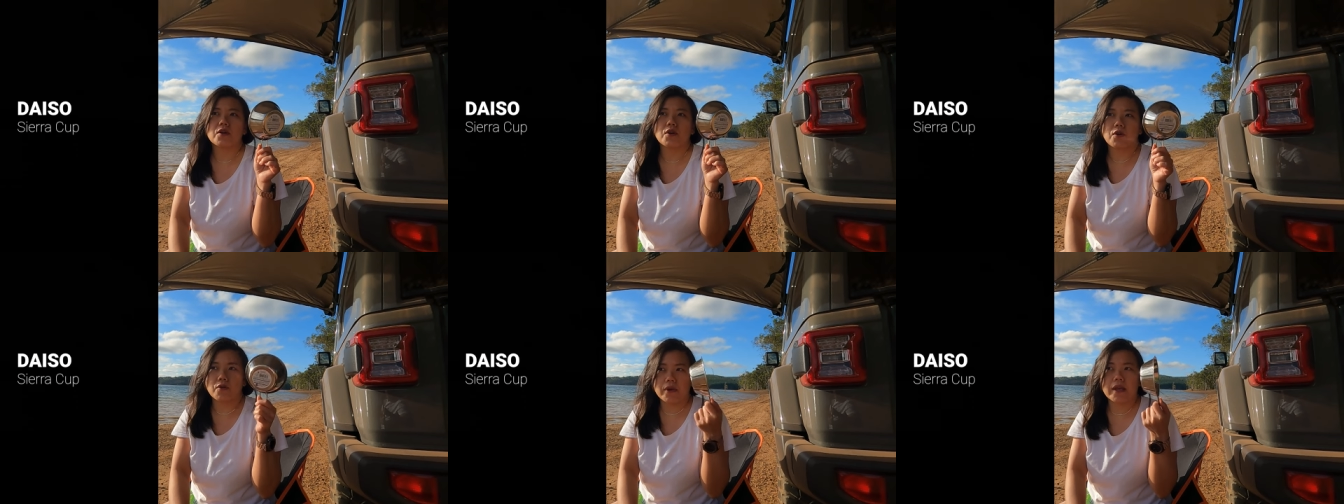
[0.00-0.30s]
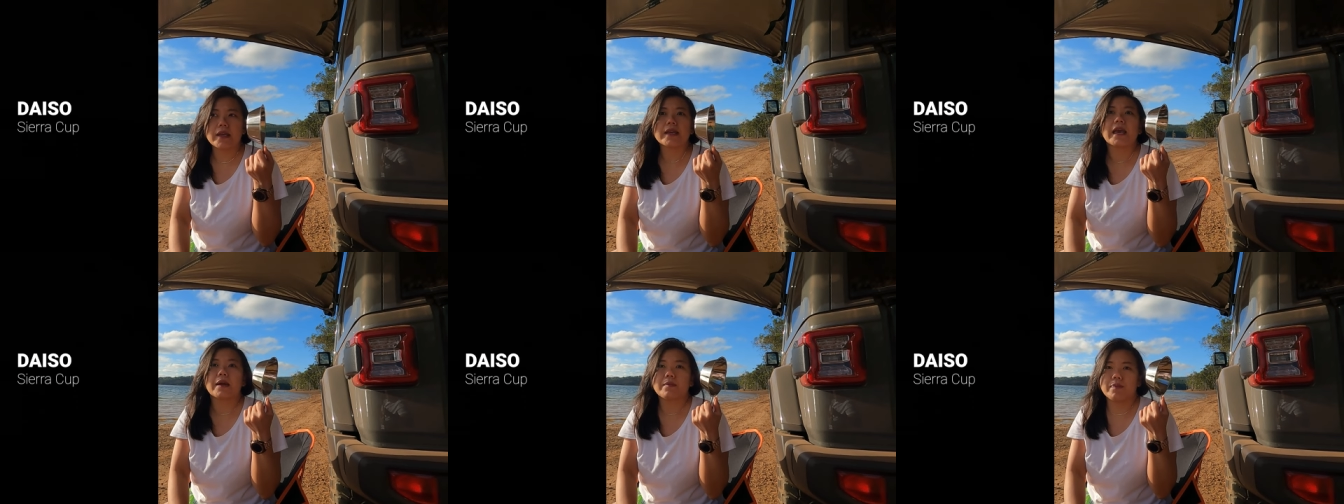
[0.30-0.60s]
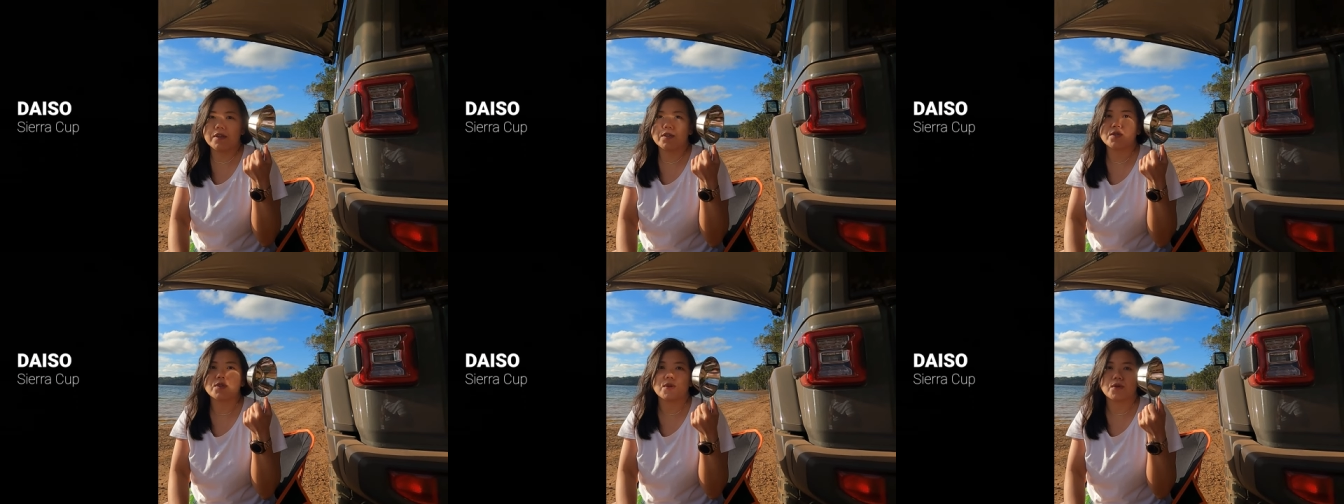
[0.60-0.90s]
Korean
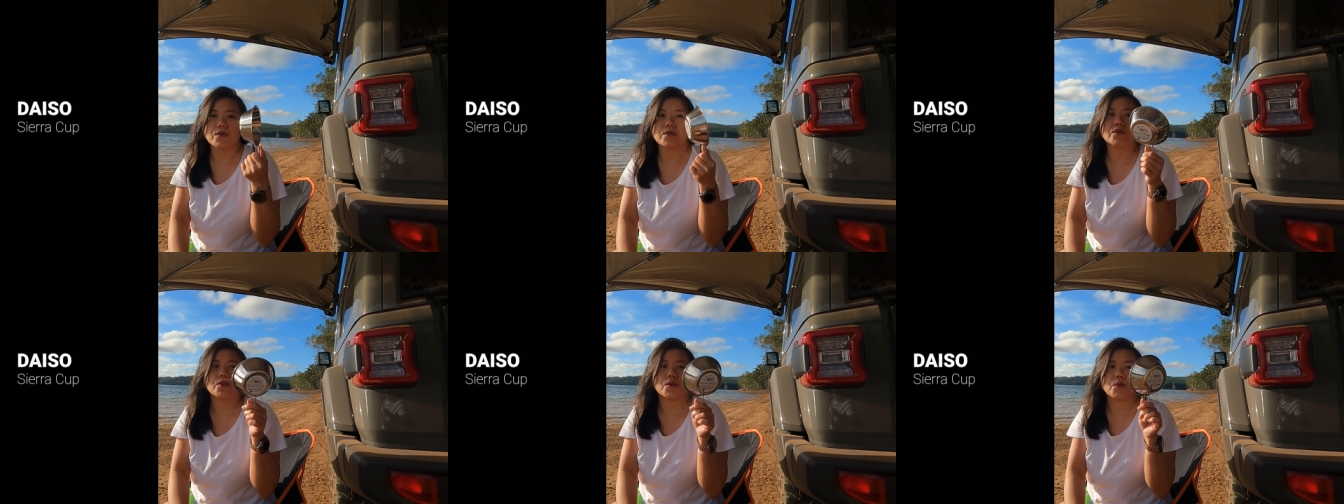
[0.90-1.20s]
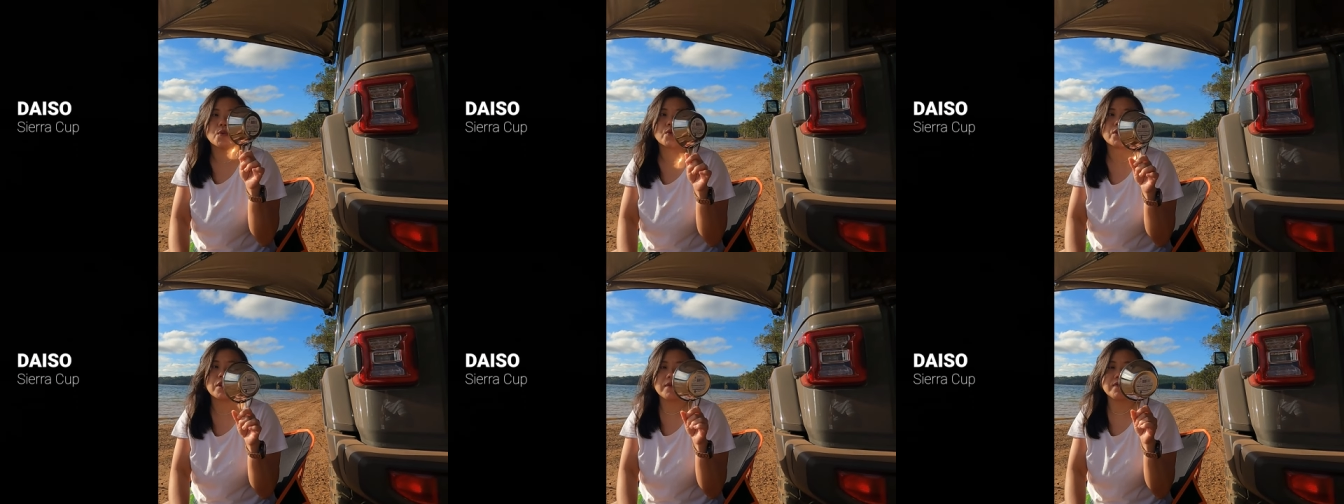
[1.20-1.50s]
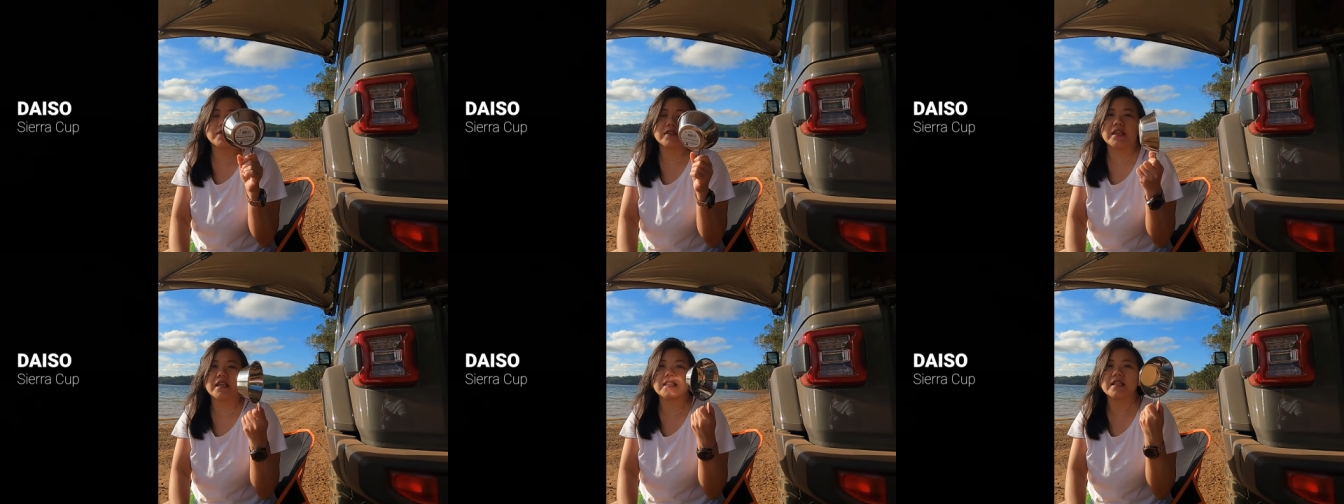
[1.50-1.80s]
camping shows, you would
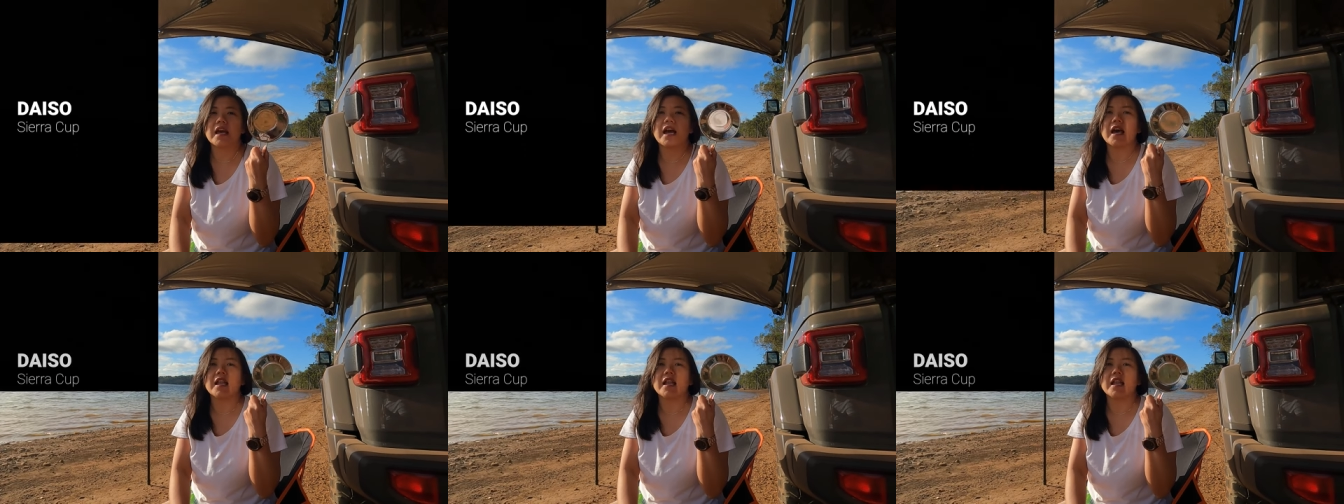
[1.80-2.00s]
have seen